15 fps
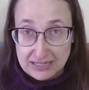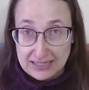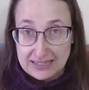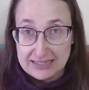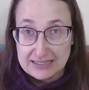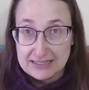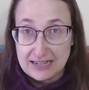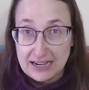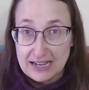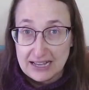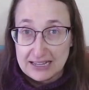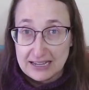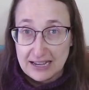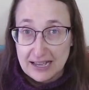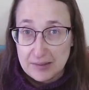and
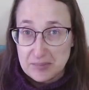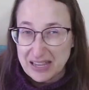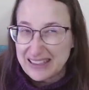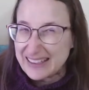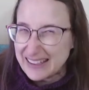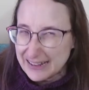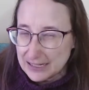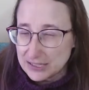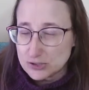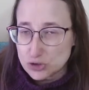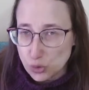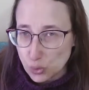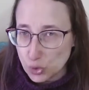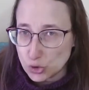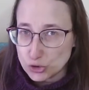I am getting
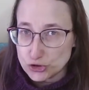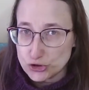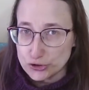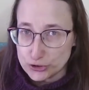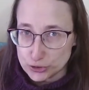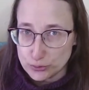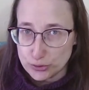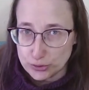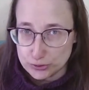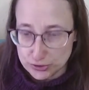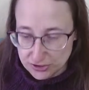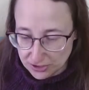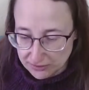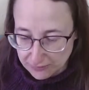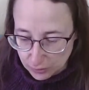towards 2/3
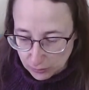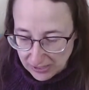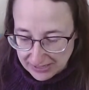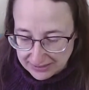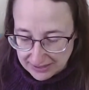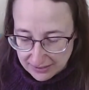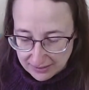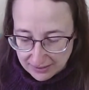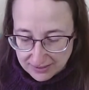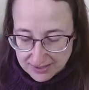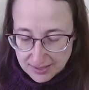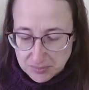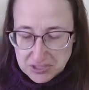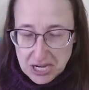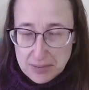of the way done.
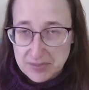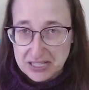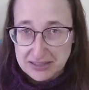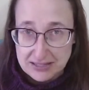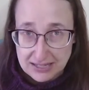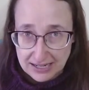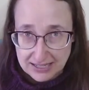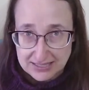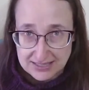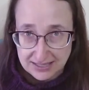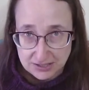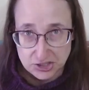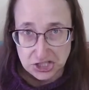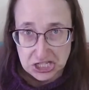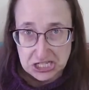Sometime in the next
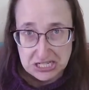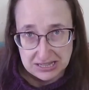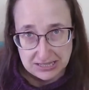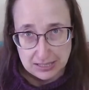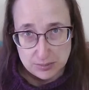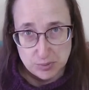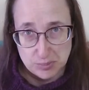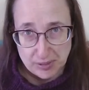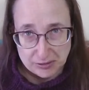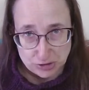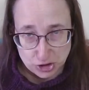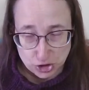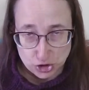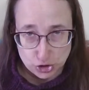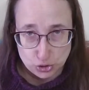section that I'm about
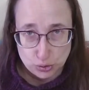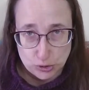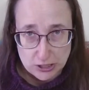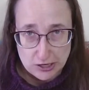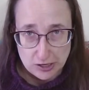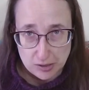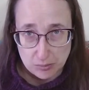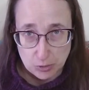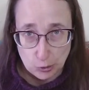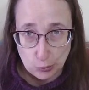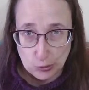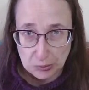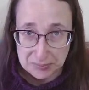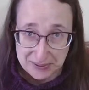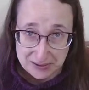to do
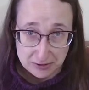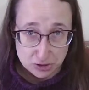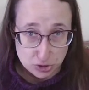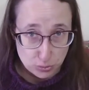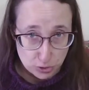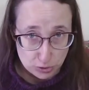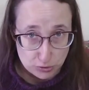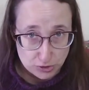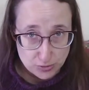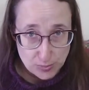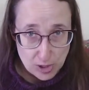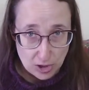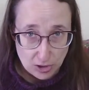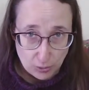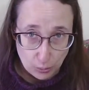will be the 2/3
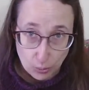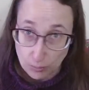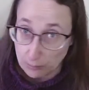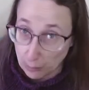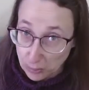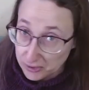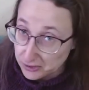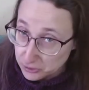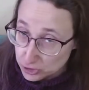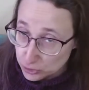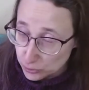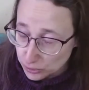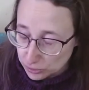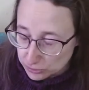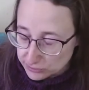mark or more than
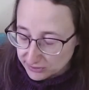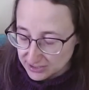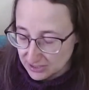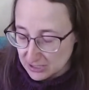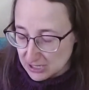2/3.